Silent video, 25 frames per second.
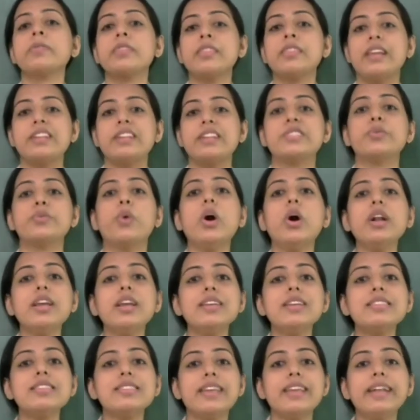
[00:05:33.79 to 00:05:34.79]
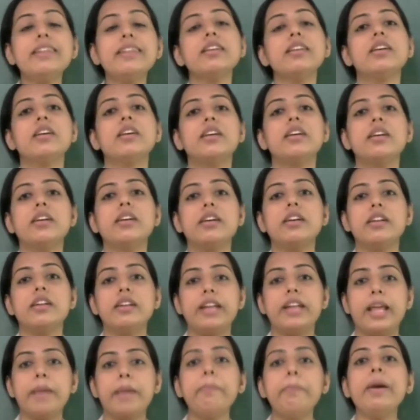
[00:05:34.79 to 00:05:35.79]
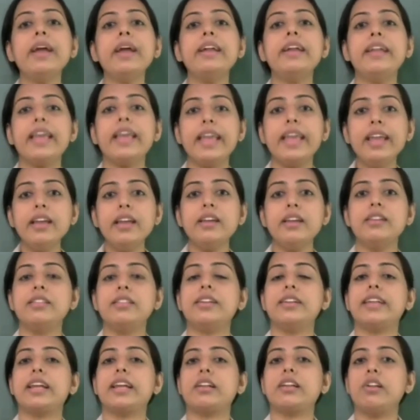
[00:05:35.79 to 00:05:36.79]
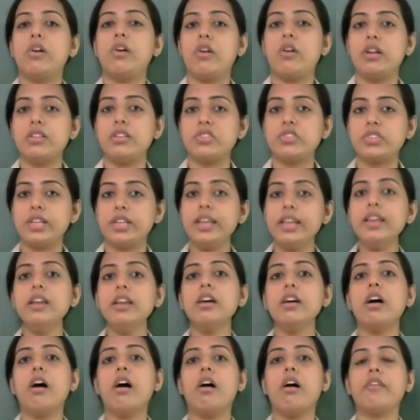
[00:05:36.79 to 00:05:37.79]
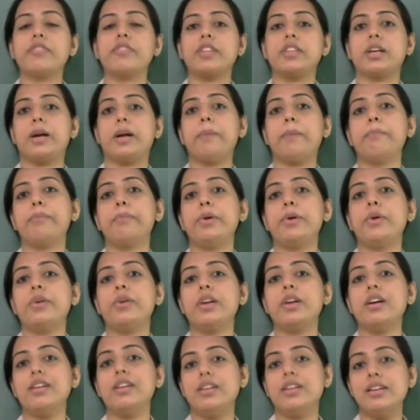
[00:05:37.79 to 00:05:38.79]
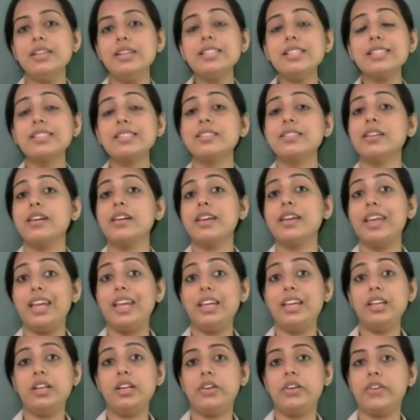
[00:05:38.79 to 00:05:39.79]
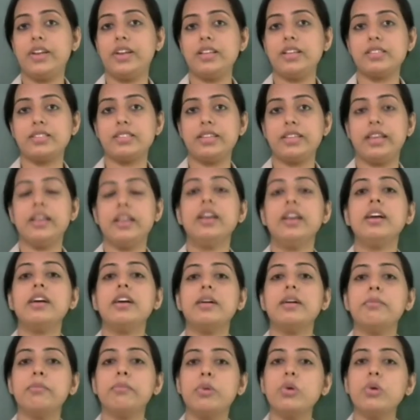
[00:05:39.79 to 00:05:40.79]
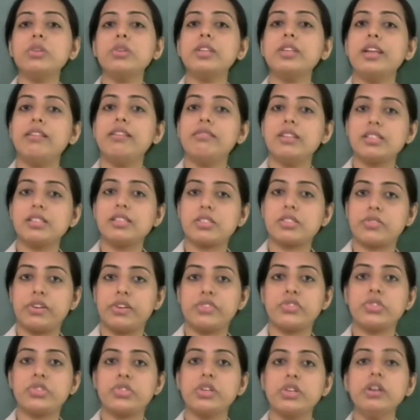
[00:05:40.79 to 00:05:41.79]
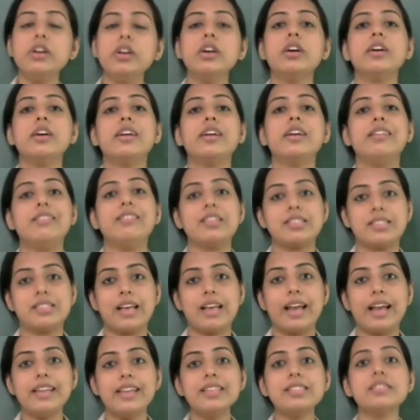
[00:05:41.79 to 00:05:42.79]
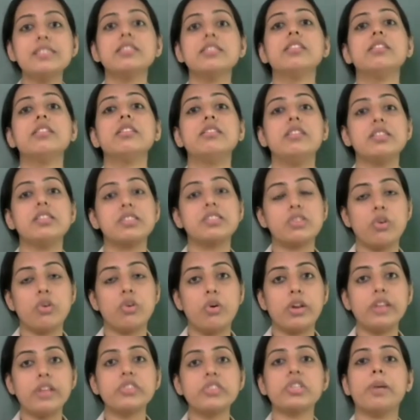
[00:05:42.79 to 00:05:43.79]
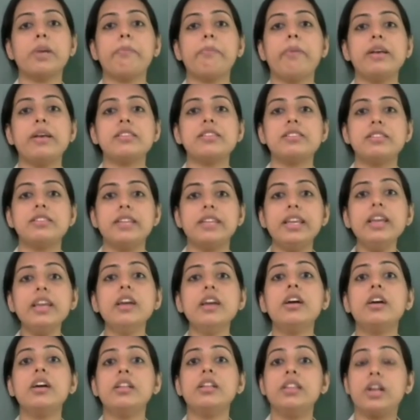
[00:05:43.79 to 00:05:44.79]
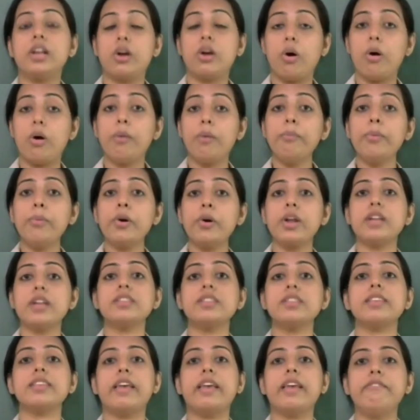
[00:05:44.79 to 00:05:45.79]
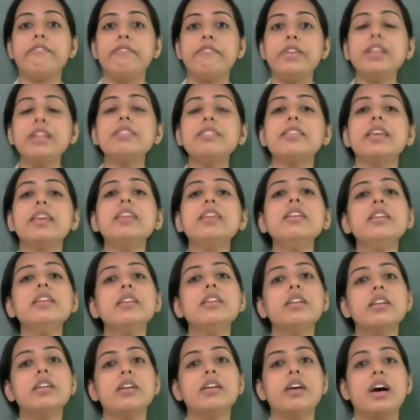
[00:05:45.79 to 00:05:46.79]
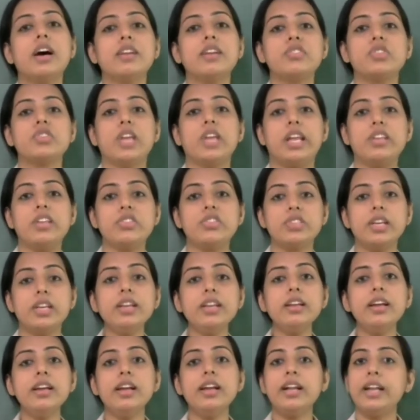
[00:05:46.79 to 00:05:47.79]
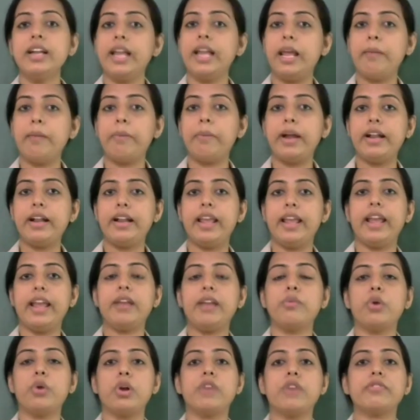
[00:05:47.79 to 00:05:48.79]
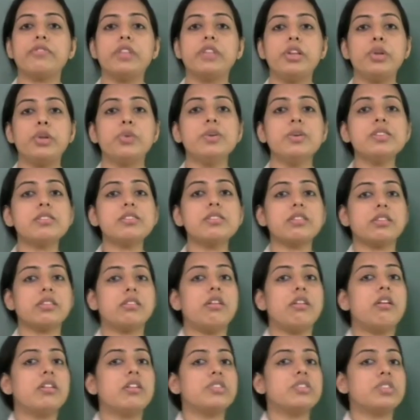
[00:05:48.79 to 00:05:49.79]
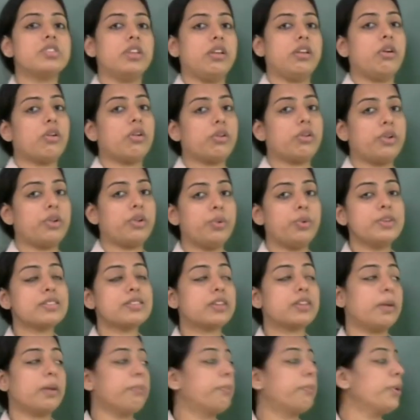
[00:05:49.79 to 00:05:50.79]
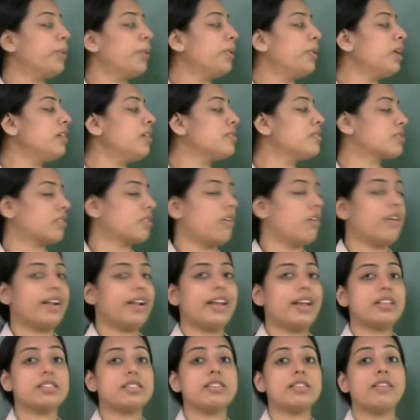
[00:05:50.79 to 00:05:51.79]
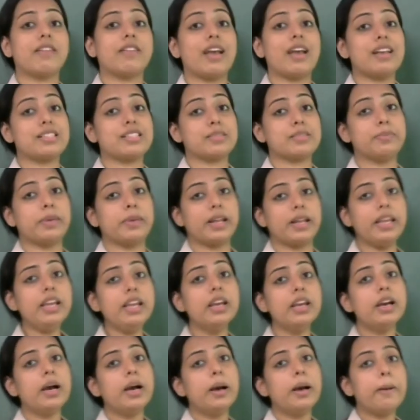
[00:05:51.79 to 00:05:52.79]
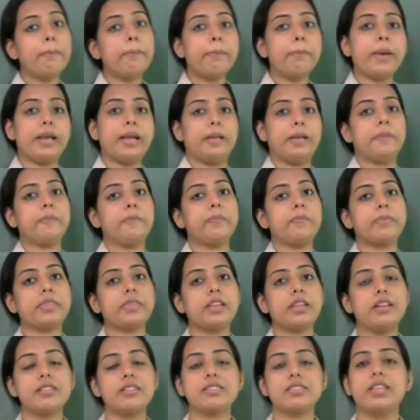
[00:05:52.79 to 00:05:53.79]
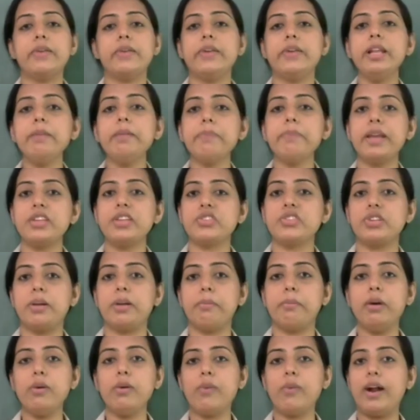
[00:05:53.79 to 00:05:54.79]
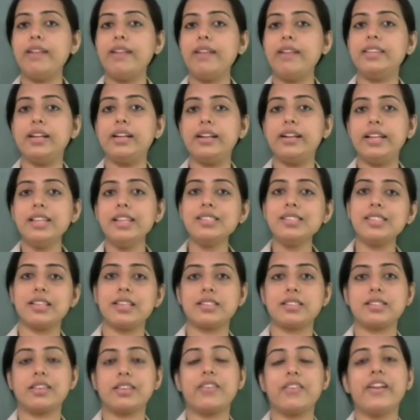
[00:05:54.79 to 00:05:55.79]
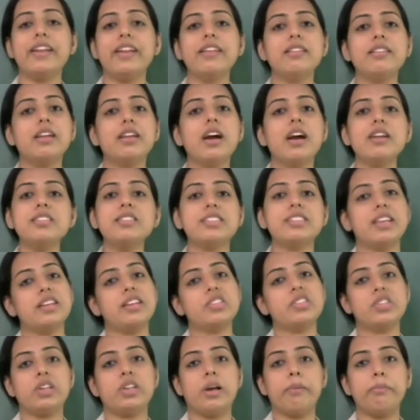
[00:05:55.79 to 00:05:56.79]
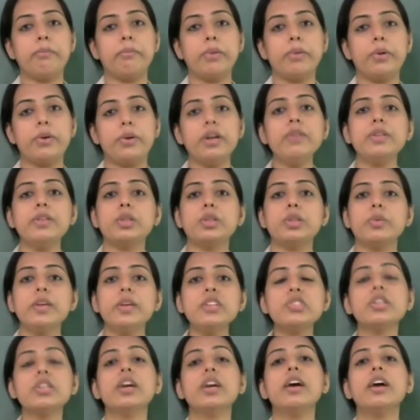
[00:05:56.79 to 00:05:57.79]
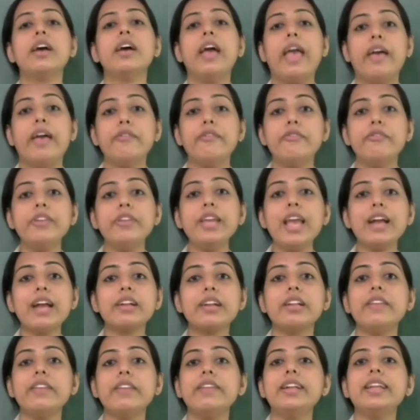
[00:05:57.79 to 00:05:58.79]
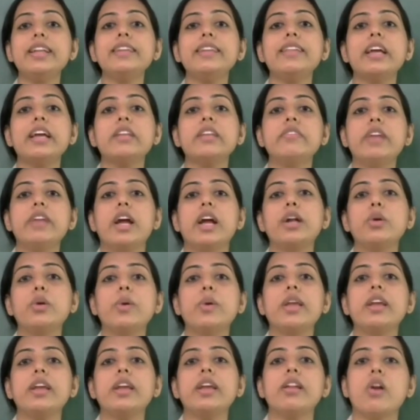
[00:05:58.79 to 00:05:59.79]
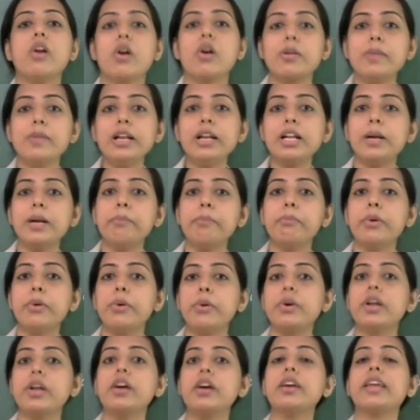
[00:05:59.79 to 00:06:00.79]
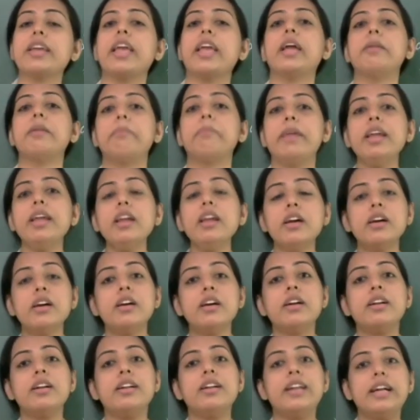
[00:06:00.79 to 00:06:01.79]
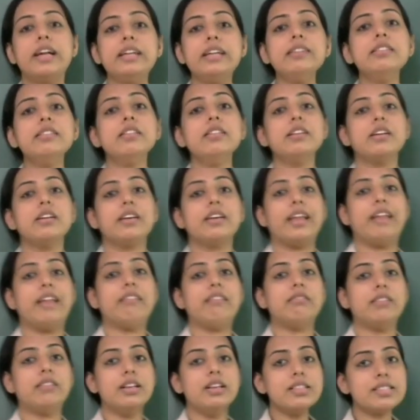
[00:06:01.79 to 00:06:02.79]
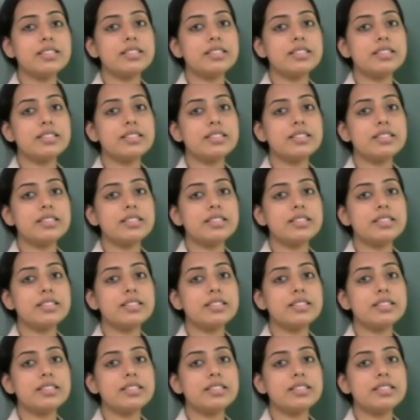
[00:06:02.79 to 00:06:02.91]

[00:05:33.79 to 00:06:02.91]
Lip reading: That's what I said, day by day the technology of the computer is increasing, both in the structure, in the size, in the storage capacity, the components, everything are changing day by day, and one of the newest technology or newest computer is called as Raspberry Pi. It is given in page number 136. Credit card sized computer with which every activity that we are doing in normal computer can be done in this